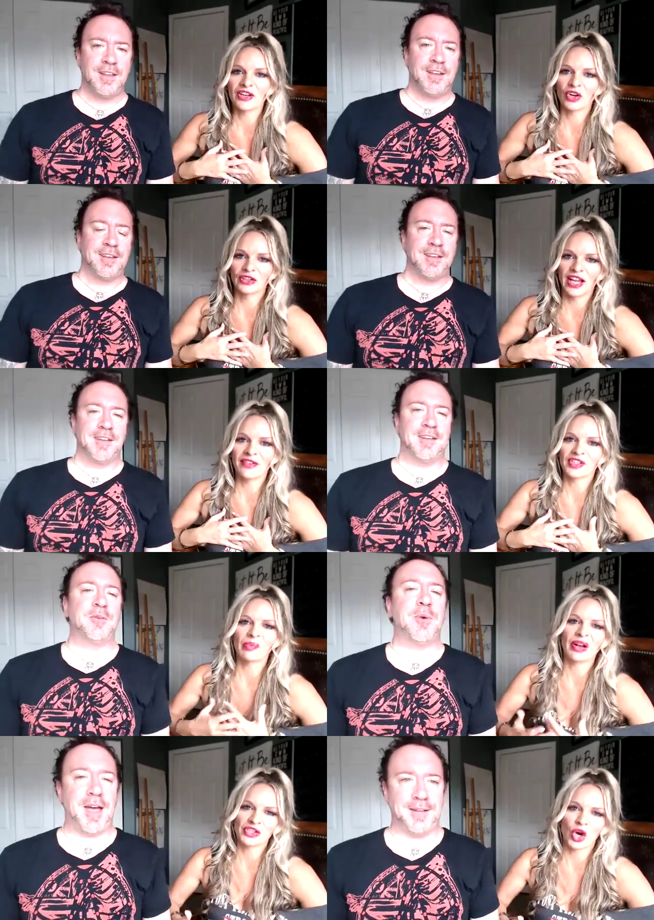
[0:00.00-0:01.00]
Speaker 1: your own life, so
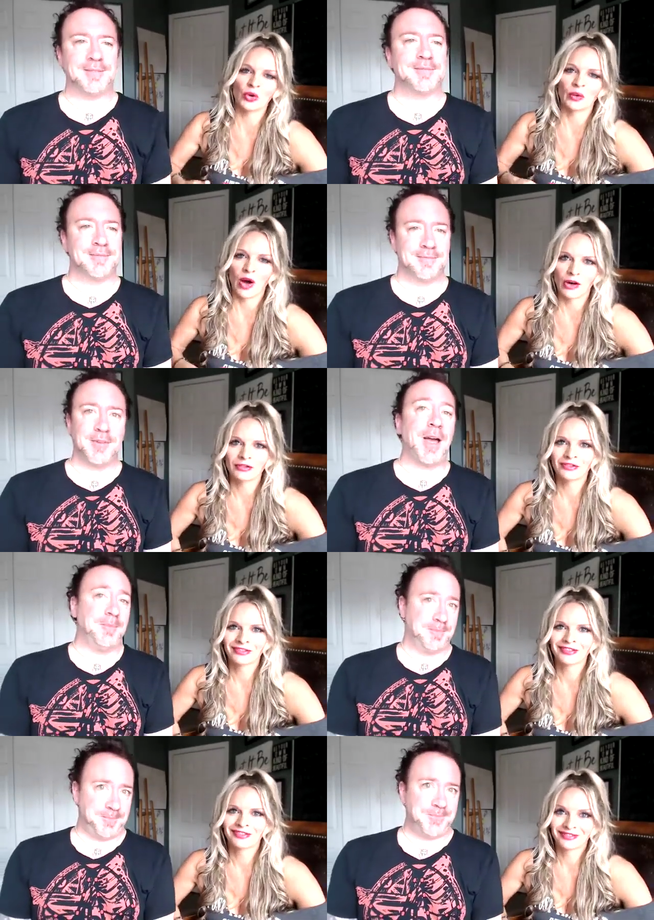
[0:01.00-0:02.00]
you right, hole in a wall.
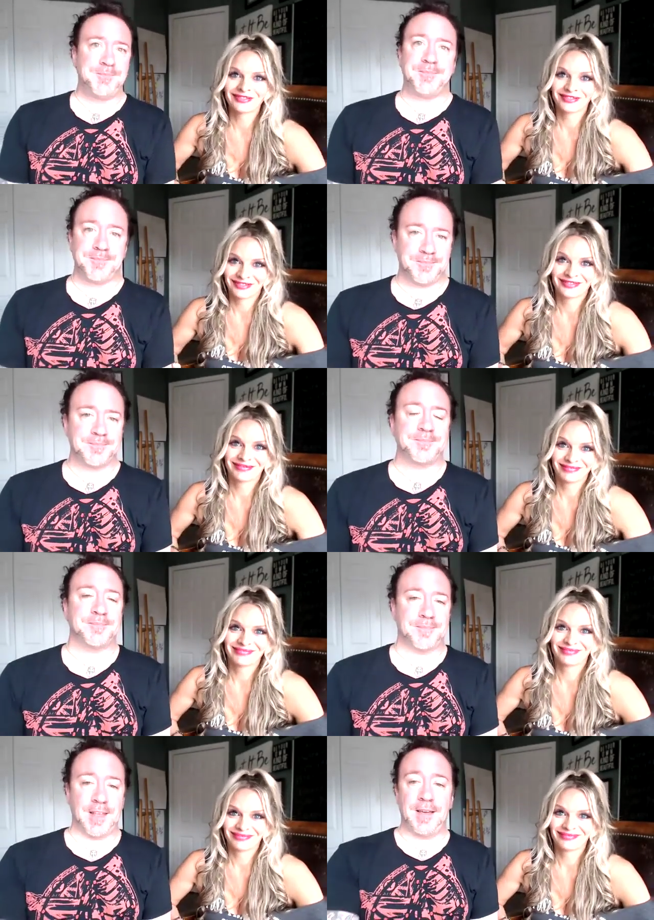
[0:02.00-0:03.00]
Right.
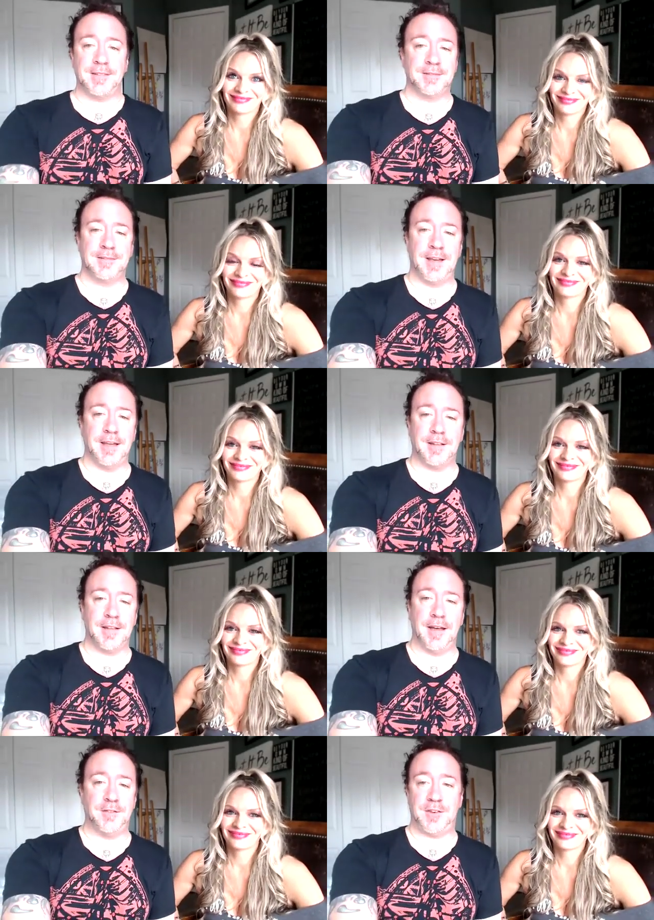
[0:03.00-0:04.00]
Speaker 2: Yeah. I,
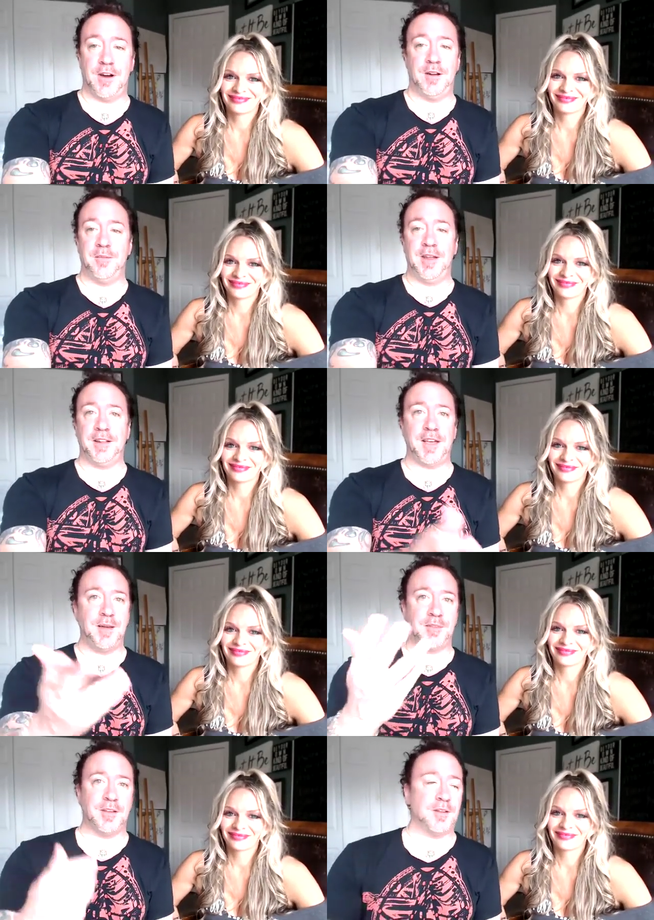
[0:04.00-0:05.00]
I've shared it many
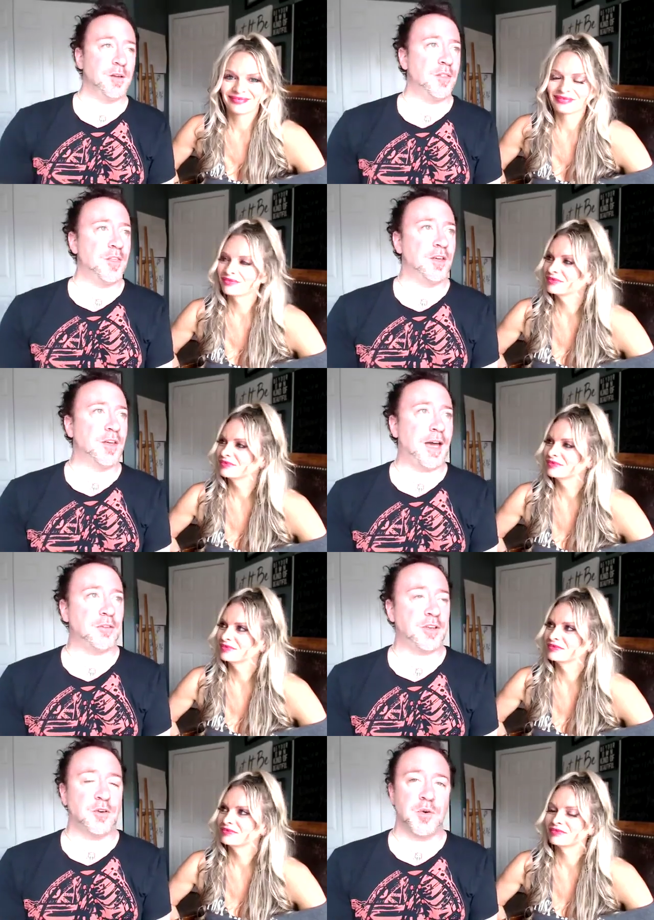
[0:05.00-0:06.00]
times. The
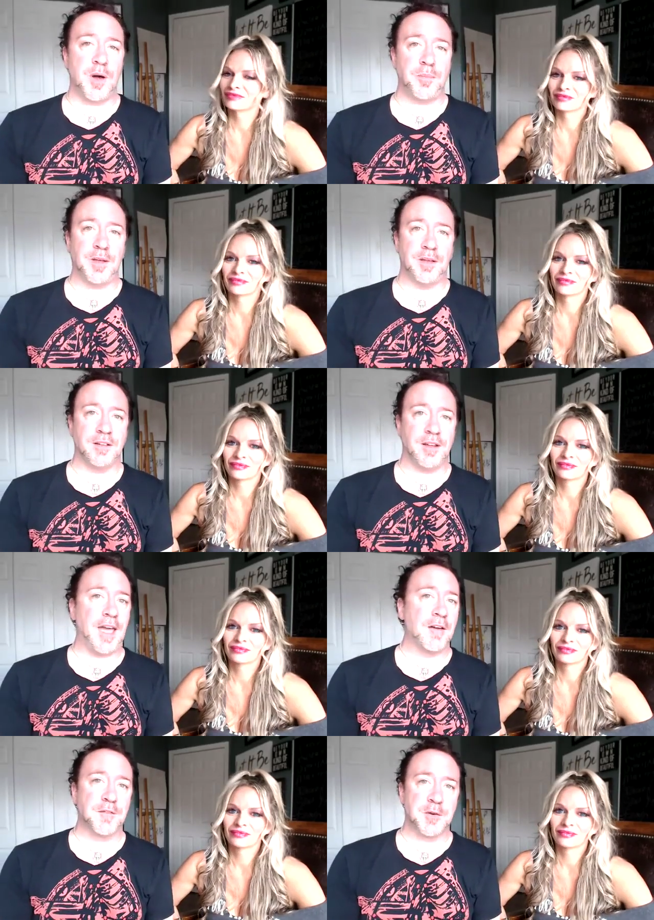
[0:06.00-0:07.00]
house I grew up in,
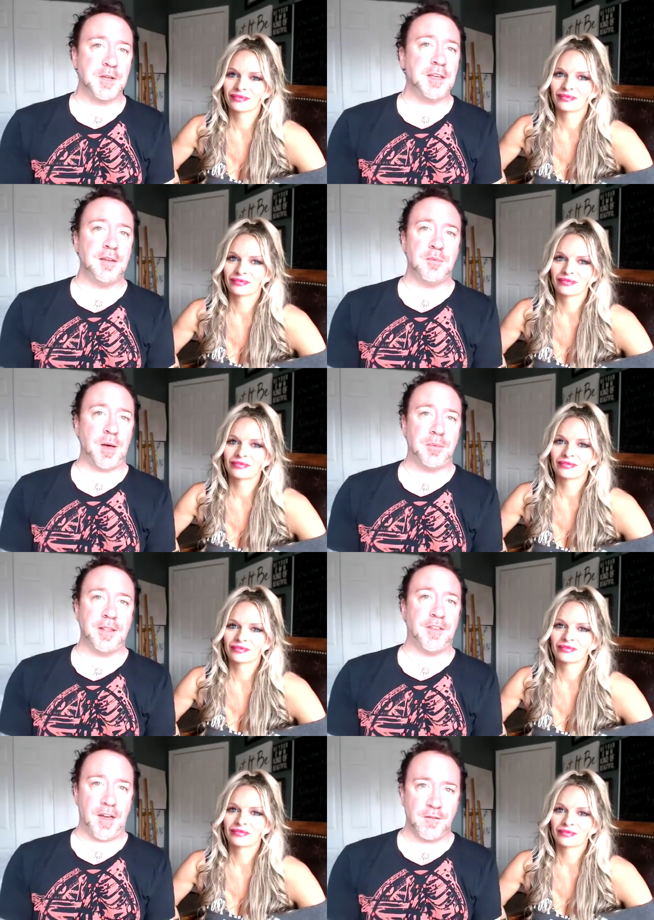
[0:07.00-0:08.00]
every I
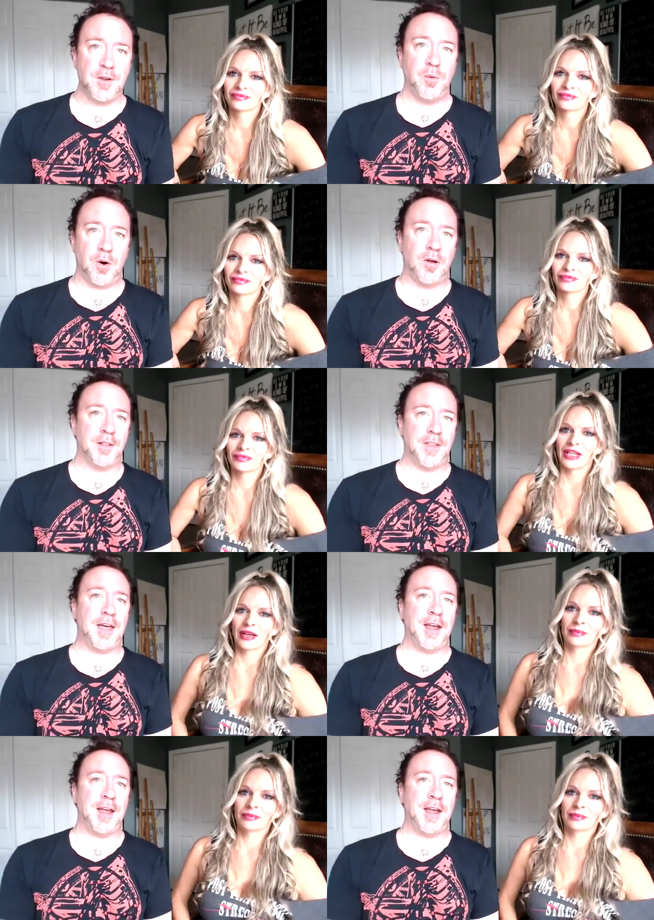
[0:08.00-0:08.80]
believe every wall in that